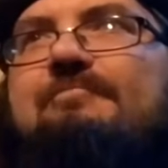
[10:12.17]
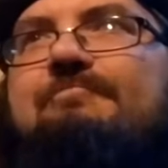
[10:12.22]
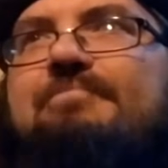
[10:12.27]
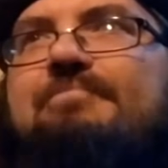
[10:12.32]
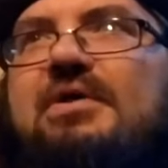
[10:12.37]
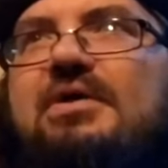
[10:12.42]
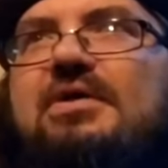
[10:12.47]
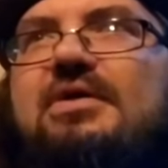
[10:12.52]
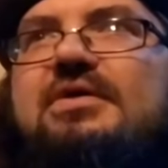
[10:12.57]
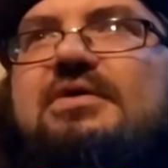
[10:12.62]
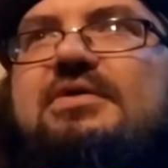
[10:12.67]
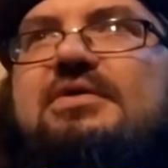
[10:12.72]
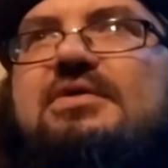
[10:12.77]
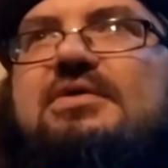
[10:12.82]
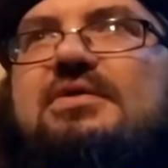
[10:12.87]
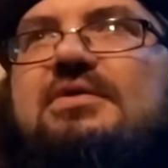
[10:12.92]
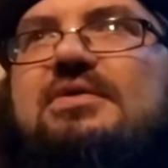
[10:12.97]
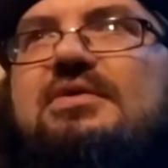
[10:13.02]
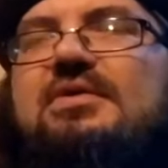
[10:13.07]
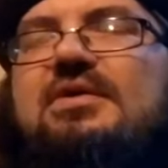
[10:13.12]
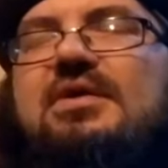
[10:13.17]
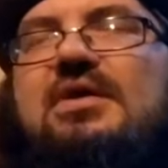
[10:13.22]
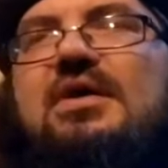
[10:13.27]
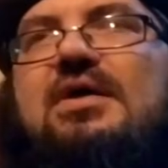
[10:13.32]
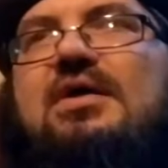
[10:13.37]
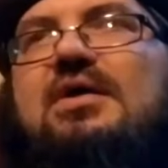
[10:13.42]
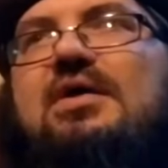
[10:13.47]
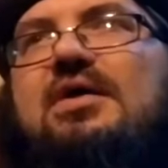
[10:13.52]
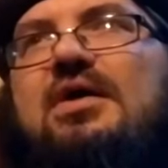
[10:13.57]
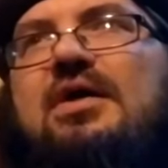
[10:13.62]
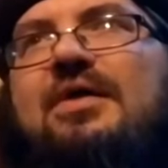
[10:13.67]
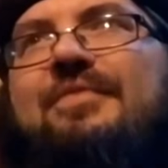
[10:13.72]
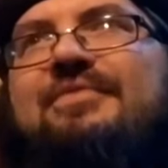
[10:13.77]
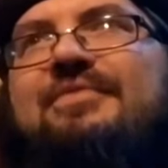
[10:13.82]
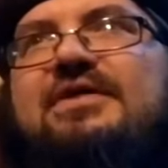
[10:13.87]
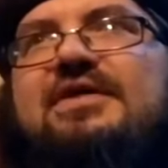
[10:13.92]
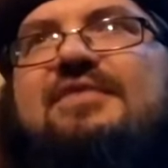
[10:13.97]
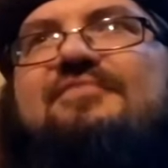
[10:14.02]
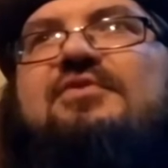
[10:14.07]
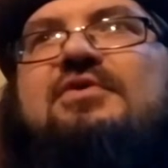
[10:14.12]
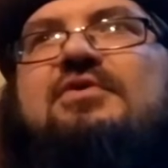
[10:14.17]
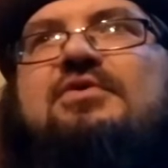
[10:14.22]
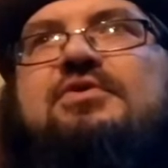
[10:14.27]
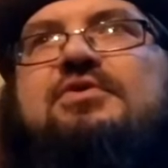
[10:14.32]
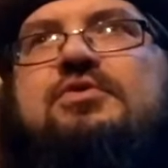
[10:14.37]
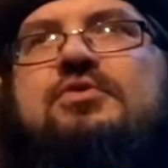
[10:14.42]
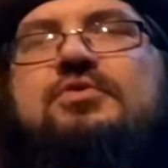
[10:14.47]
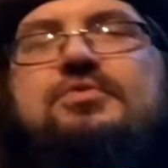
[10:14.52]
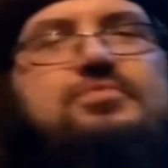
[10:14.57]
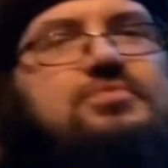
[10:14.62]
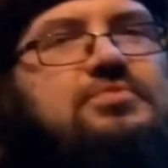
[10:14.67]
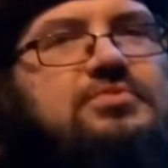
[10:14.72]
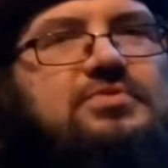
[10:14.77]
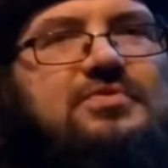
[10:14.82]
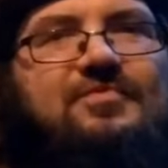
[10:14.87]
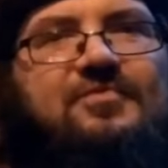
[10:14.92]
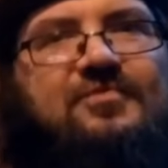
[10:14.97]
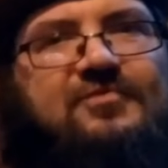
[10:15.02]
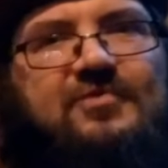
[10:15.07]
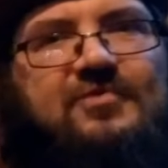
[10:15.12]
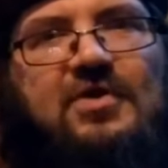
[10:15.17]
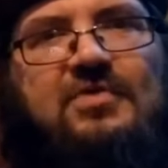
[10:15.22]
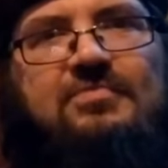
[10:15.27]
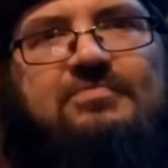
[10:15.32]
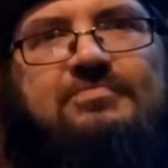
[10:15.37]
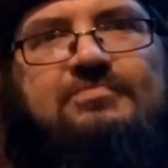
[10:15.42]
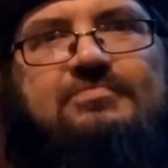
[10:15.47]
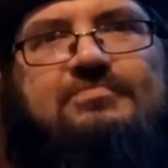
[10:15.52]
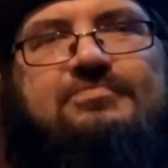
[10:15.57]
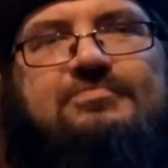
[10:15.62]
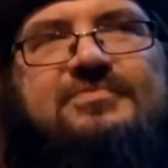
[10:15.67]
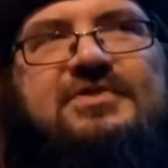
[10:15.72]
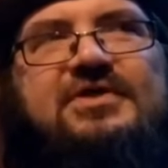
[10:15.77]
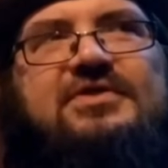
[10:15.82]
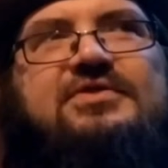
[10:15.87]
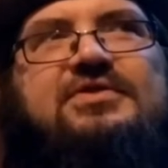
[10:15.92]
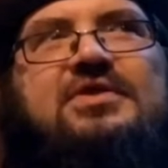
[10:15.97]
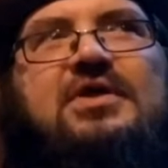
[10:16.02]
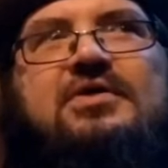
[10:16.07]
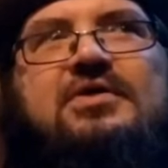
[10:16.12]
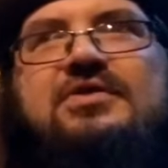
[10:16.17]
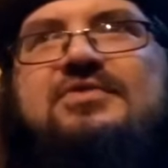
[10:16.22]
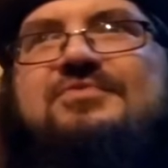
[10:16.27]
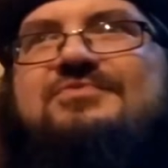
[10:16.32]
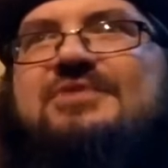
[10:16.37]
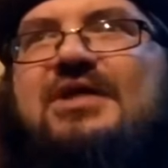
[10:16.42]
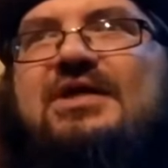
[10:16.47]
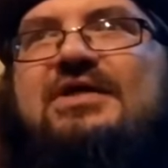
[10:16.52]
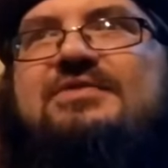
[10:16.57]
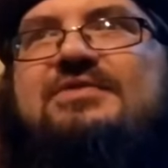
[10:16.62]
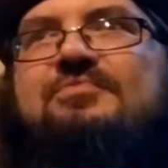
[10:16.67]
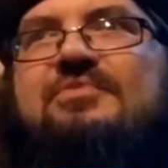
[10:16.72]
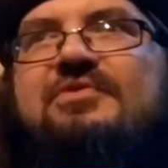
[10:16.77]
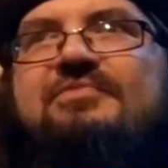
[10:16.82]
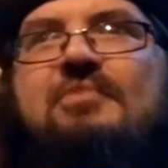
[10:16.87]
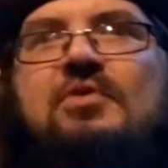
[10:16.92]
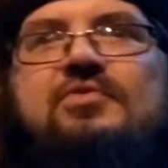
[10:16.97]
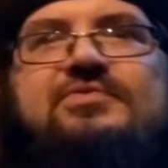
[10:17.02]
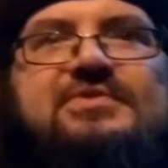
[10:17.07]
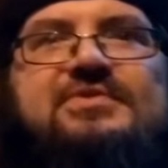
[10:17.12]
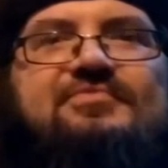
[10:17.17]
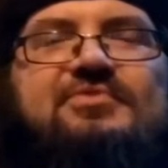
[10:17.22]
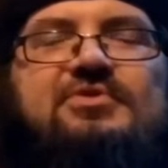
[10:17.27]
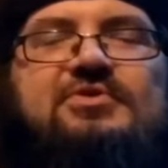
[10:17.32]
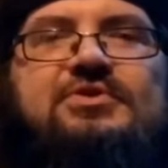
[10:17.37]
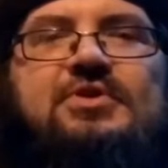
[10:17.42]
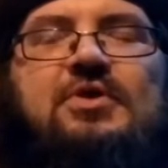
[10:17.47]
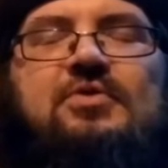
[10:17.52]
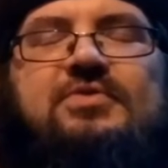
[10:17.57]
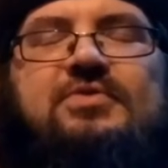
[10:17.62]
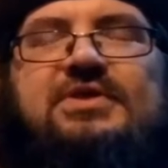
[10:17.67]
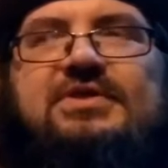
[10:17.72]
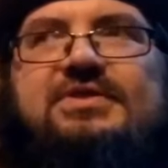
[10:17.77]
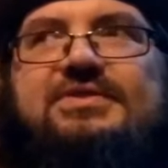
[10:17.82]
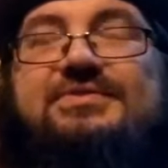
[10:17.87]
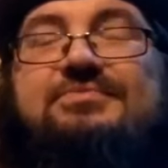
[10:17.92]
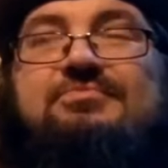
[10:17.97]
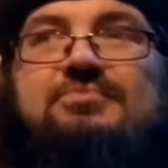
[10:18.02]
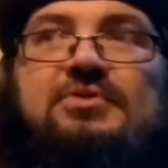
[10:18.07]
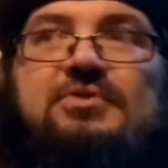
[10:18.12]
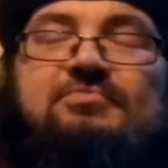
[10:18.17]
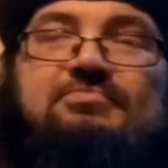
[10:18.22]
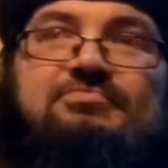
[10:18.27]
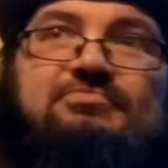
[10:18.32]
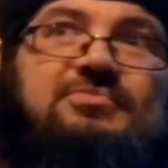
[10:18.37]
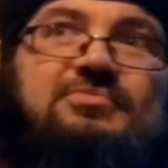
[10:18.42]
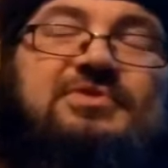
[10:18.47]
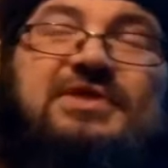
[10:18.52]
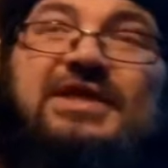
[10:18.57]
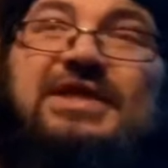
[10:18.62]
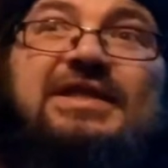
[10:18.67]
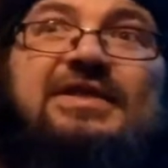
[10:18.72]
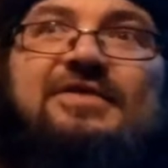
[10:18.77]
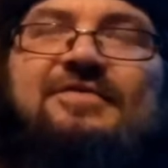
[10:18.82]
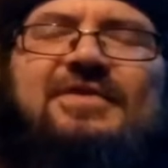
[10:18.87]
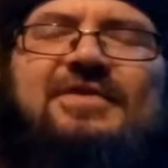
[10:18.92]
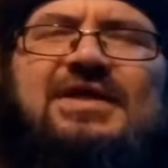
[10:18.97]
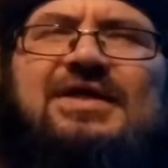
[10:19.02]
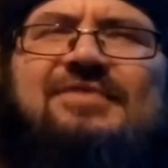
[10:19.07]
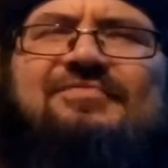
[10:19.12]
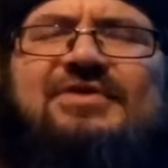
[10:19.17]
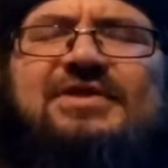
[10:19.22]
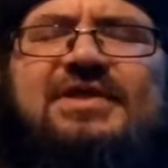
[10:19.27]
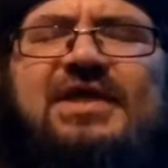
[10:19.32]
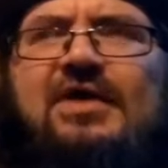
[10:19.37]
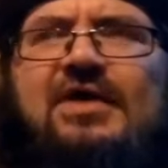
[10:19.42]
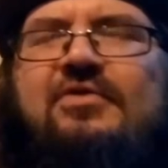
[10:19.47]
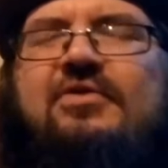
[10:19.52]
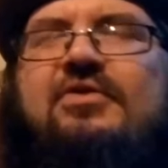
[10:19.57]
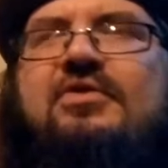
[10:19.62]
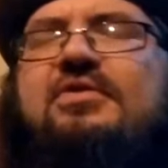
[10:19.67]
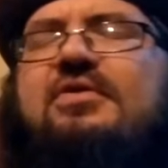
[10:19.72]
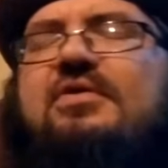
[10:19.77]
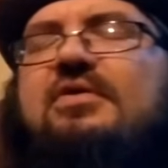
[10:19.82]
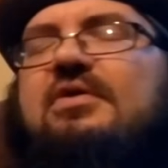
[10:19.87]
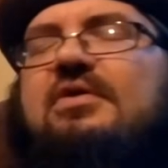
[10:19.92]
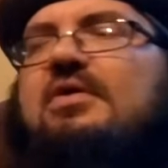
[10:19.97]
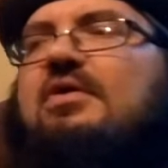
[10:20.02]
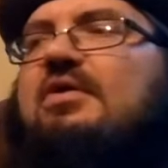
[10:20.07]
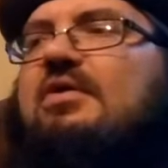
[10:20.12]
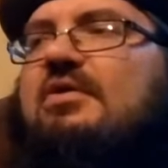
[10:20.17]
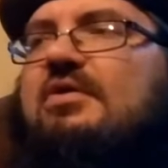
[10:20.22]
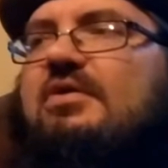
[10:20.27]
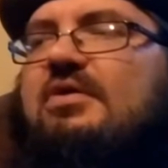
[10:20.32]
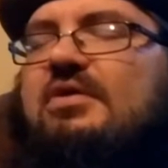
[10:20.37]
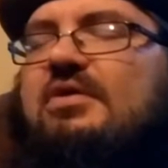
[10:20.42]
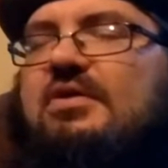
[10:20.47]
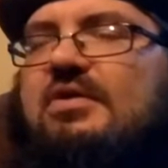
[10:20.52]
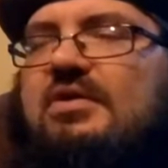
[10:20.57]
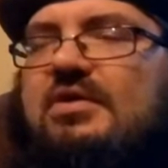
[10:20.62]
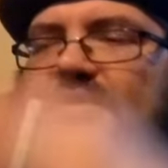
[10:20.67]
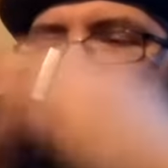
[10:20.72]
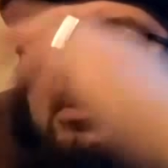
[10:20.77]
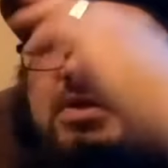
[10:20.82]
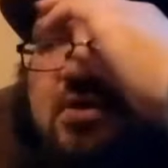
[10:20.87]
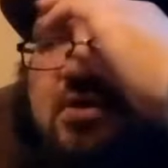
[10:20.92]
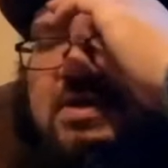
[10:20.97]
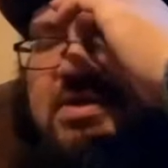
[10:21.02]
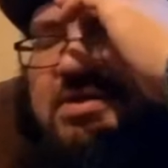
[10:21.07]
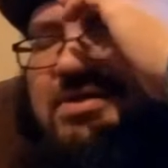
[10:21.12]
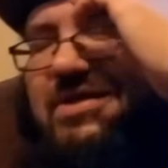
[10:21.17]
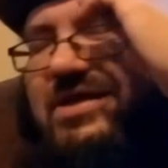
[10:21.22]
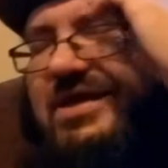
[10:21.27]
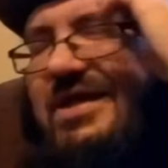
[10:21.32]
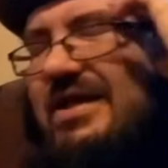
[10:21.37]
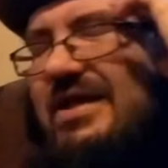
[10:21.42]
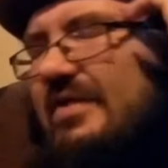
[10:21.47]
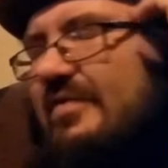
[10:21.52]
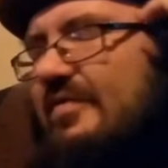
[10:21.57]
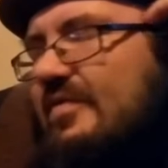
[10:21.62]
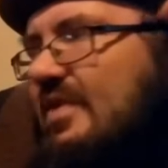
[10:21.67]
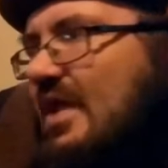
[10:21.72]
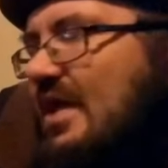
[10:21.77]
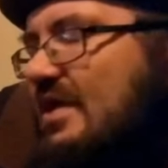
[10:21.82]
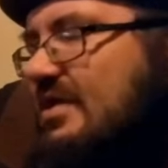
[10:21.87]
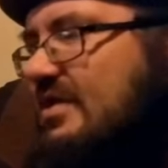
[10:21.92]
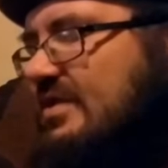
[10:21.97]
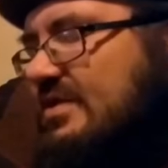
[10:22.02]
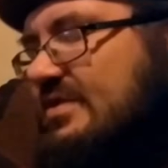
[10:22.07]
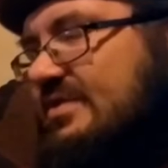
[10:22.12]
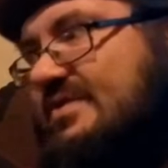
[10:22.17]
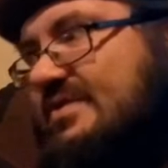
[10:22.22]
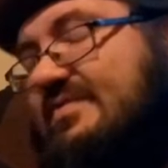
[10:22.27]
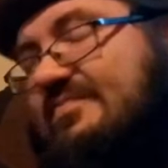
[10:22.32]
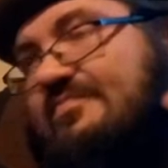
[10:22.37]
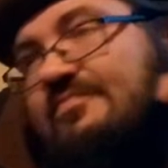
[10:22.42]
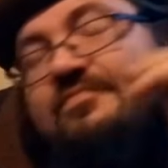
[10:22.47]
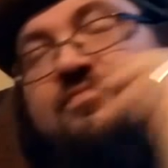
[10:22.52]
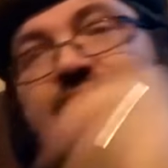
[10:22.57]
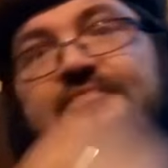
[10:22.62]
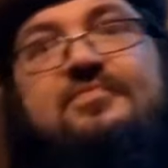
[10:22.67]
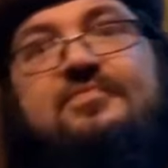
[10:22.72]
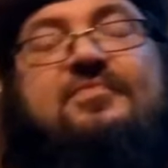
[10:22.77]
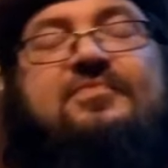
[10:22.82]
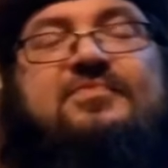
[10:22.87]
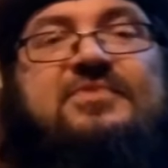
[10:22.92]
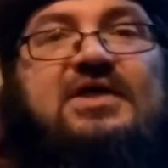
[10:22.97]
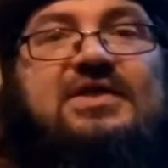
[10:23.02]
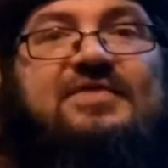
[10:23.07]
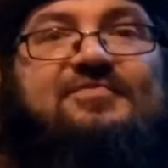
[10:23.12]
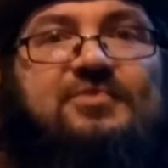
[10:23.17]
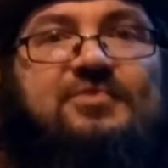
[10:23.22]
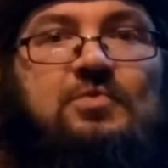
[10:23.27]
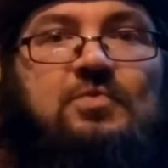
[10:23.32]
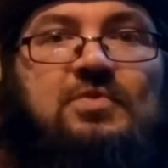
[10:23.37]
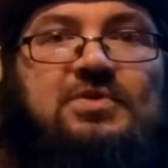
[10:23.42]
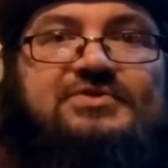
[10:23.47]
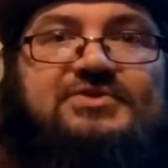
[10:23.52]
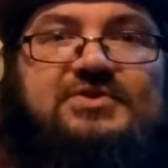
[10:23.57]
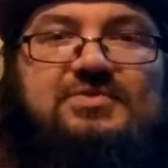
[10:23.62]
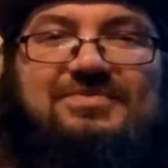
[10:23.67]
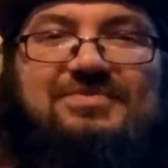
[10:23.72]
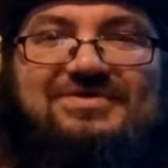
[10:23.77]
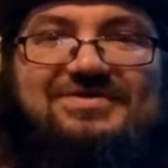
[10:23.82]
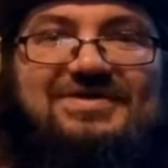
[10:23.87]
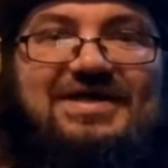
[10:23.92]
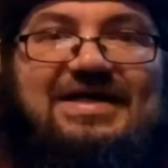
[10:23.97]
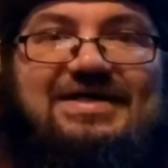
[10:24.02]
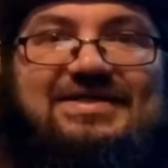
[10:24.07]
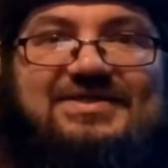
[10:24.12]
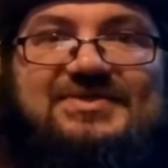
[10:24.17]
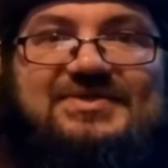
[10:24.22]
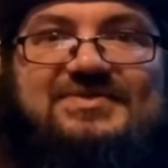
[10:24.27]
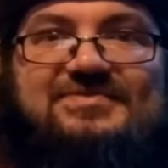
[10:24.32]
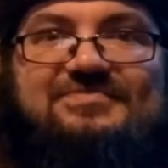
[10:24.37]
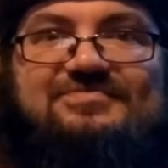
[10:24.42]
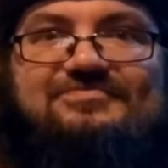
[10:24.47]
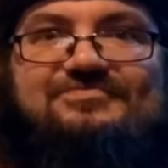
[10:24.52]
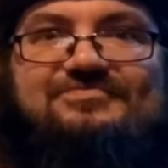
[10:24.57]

But I'm going to give you a good rule of thumb that you're not going to find with most of your yogis, any that I've encountered. And that is that if you want to relax,